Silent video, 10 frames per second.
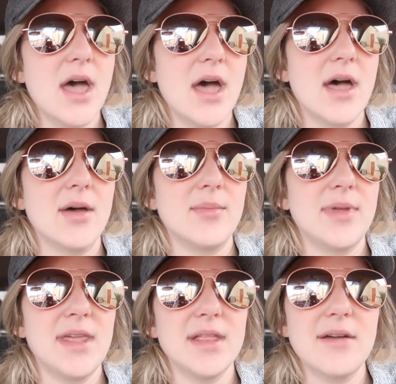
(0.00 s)
um,
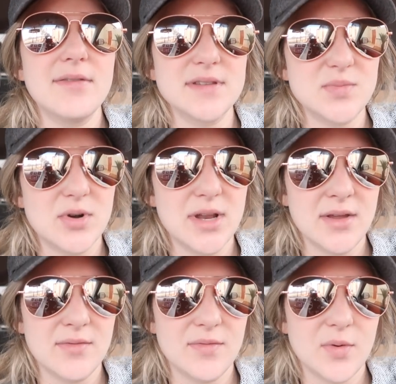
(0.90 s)
he left this morning
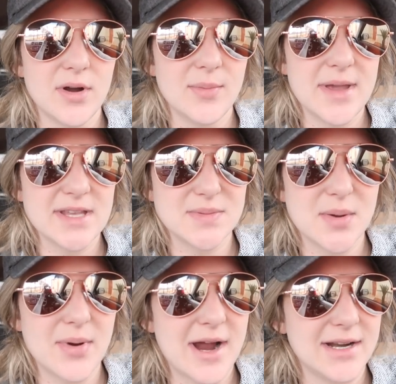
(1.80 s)
for baseball
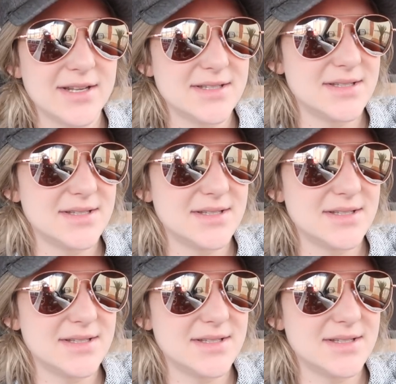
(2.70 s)
practice.